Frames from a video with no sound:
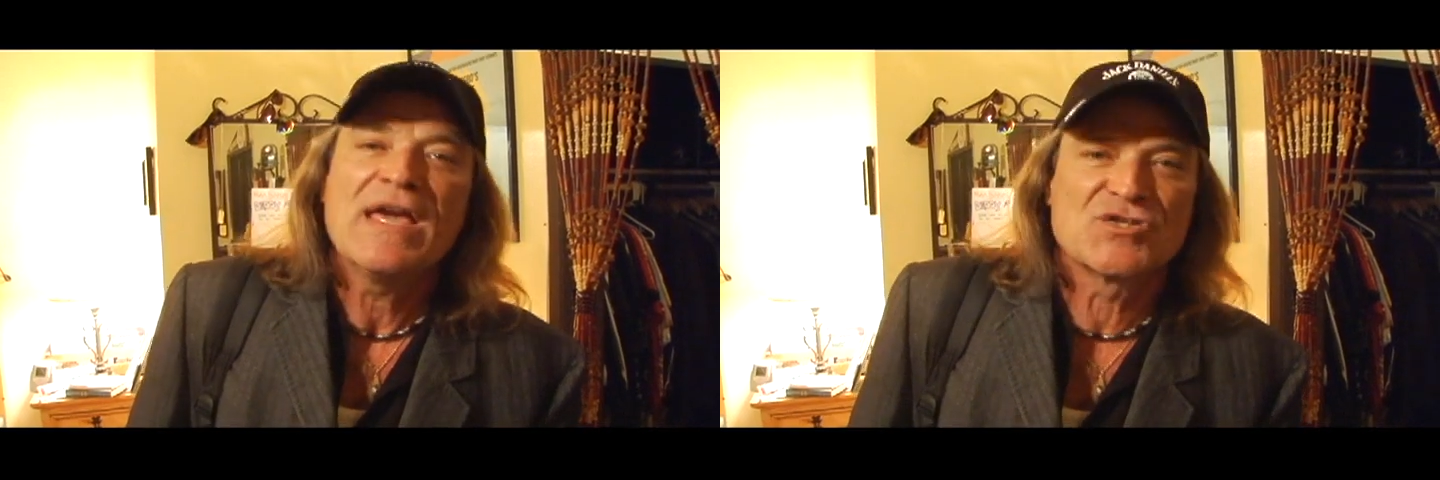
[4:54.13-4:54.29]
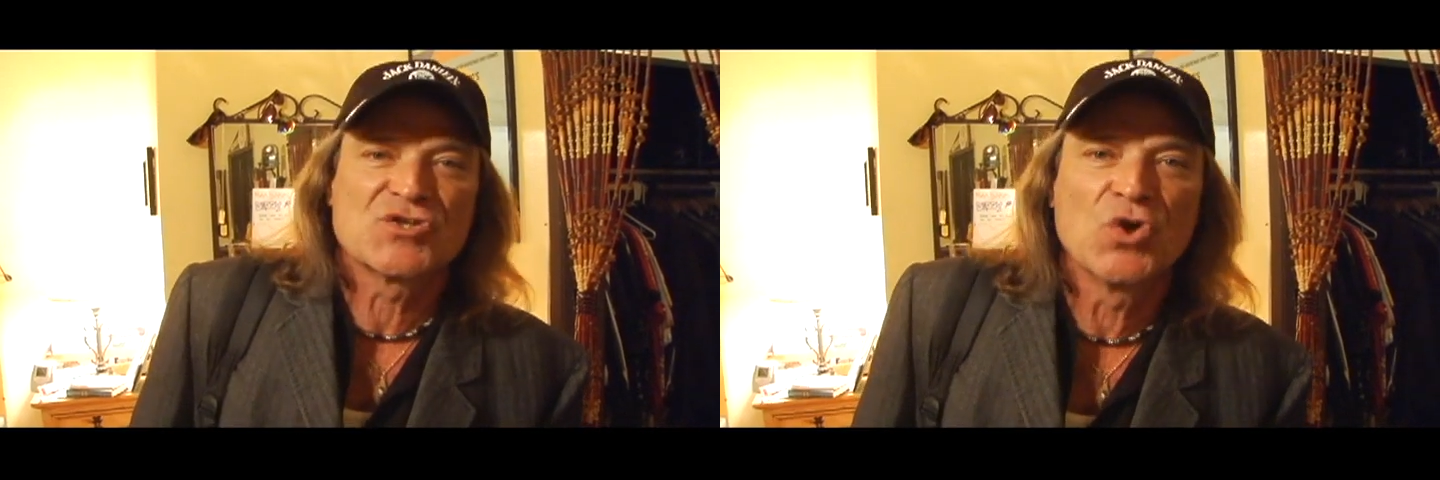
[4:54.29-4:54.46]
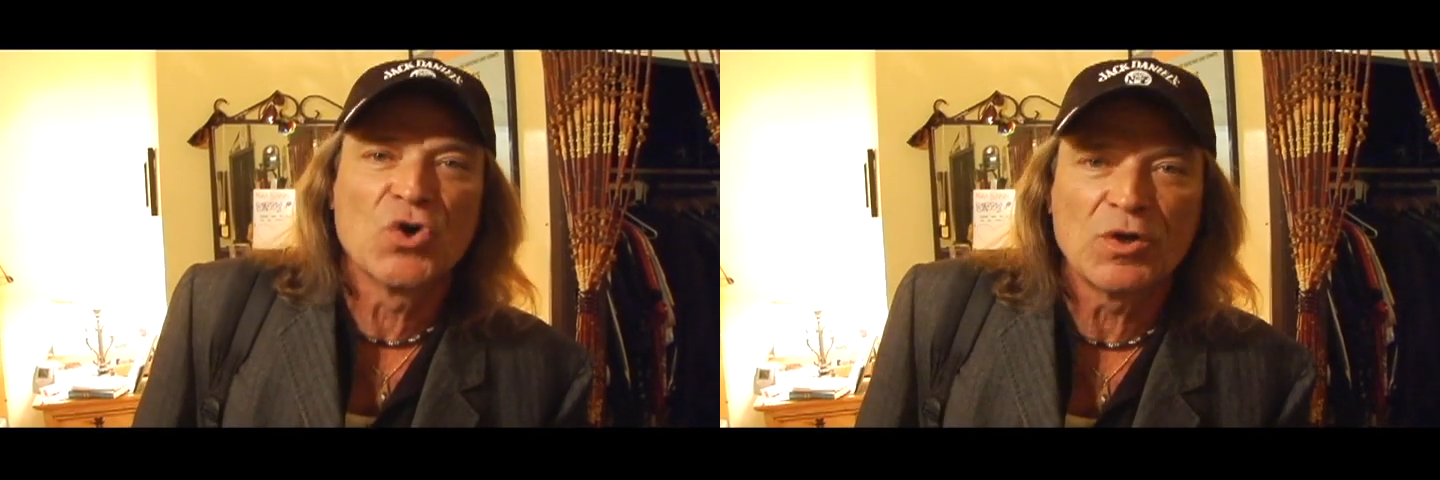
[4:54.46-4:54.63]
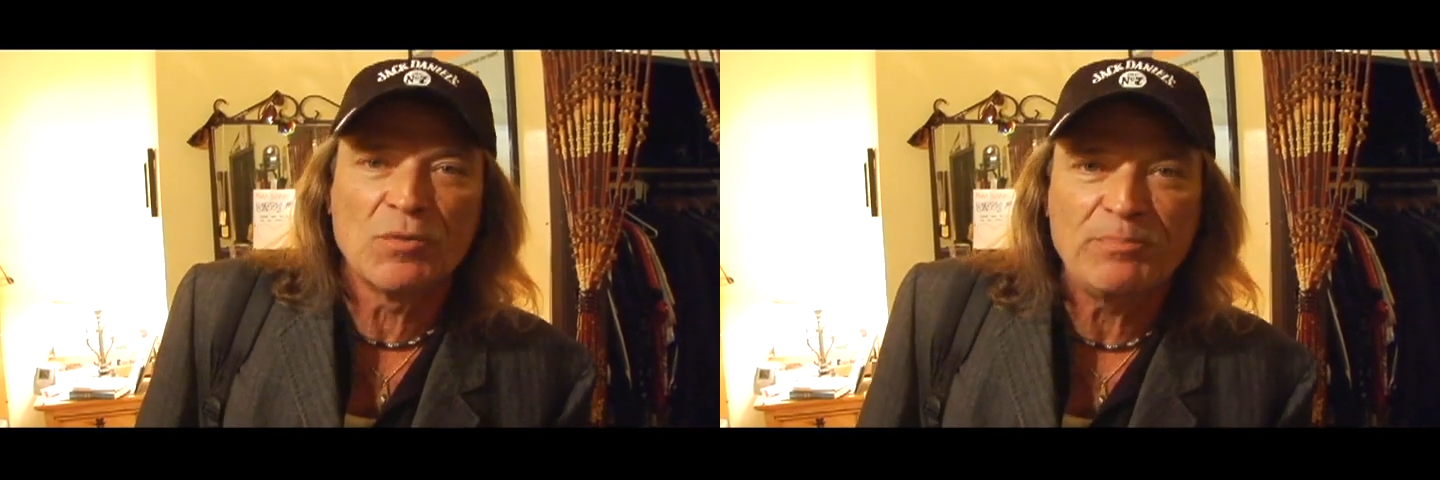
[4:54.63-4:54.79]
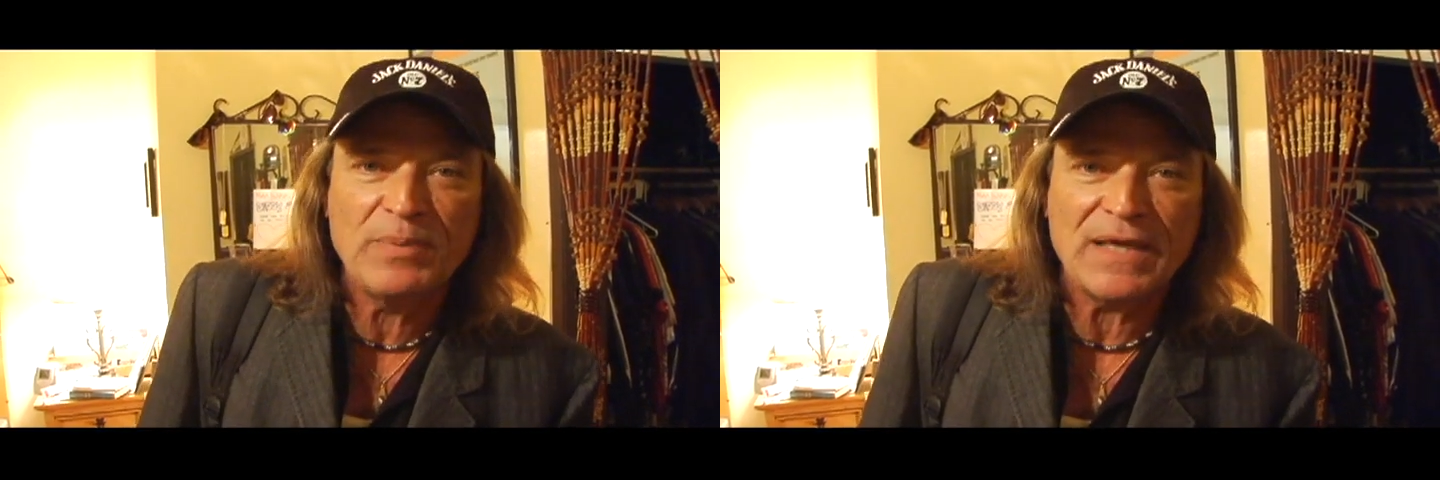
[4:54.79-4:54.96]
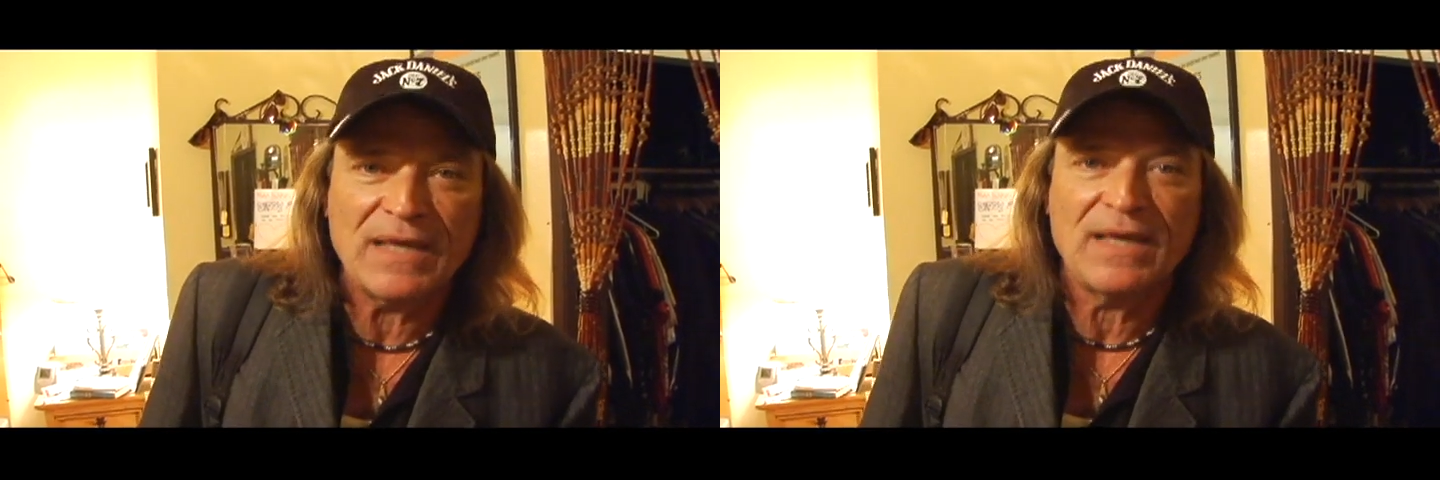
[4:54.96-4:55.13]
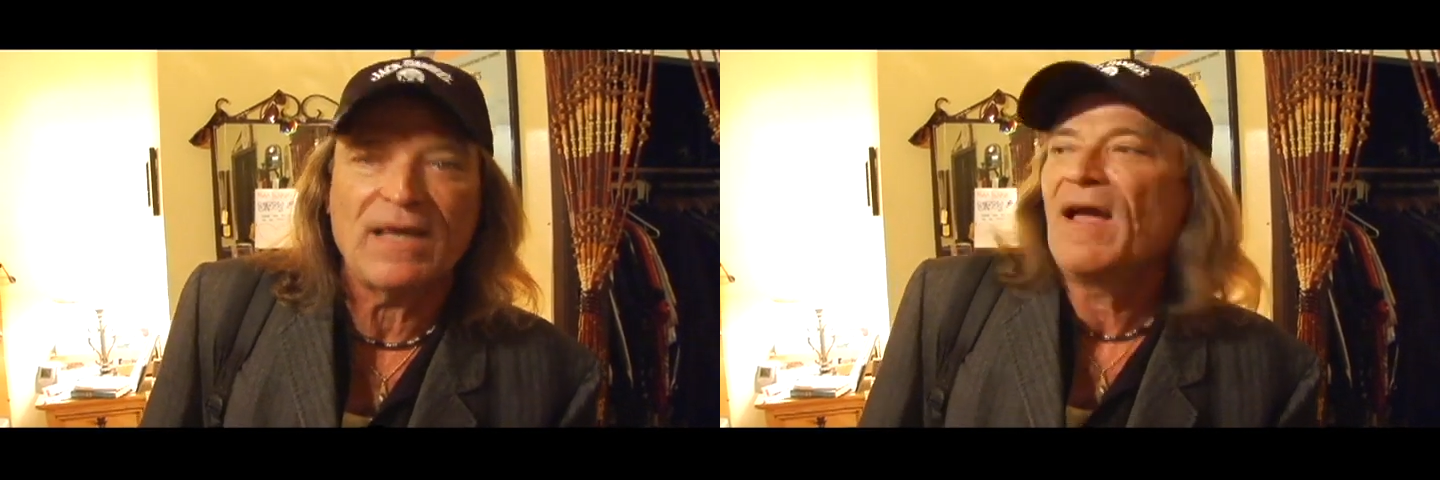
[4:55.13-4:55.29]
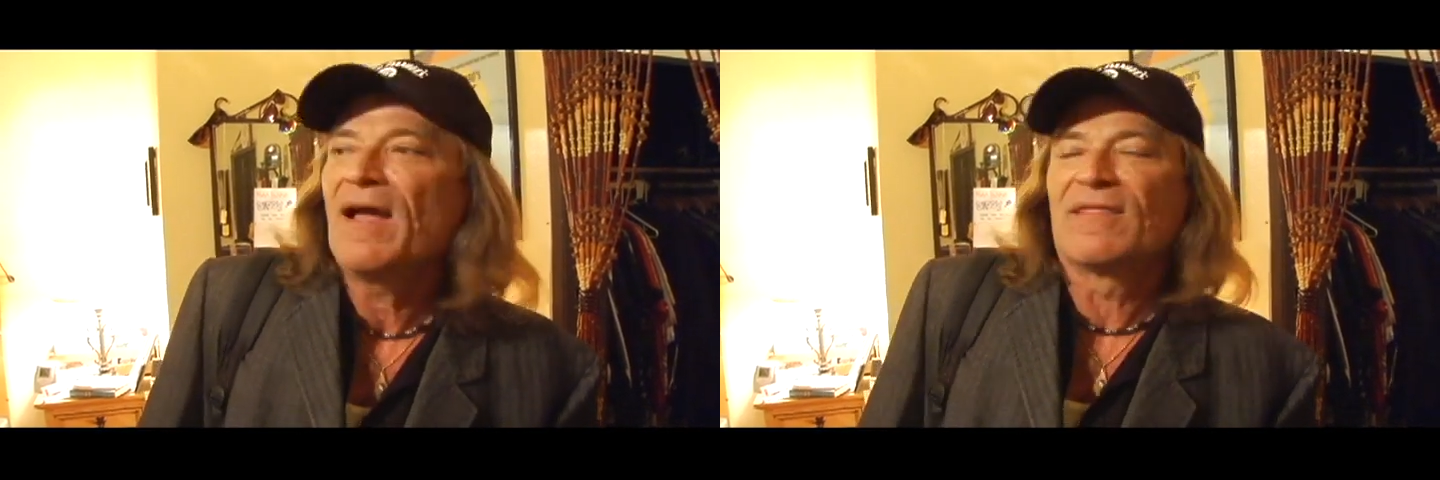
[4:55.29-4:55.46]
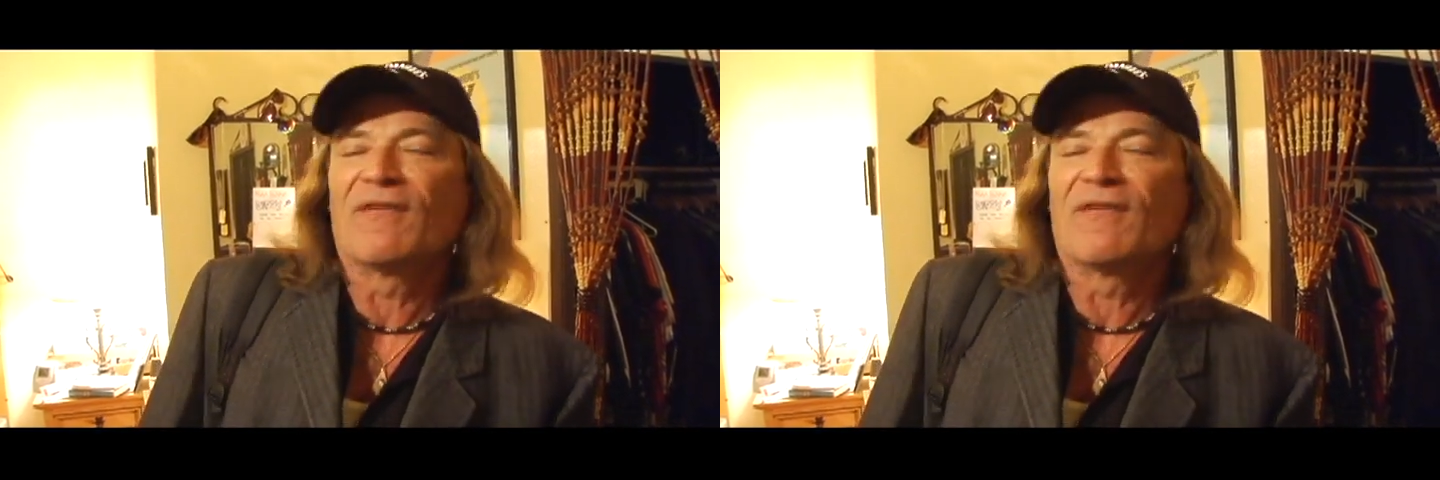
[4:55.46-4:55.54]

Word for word: is gonna be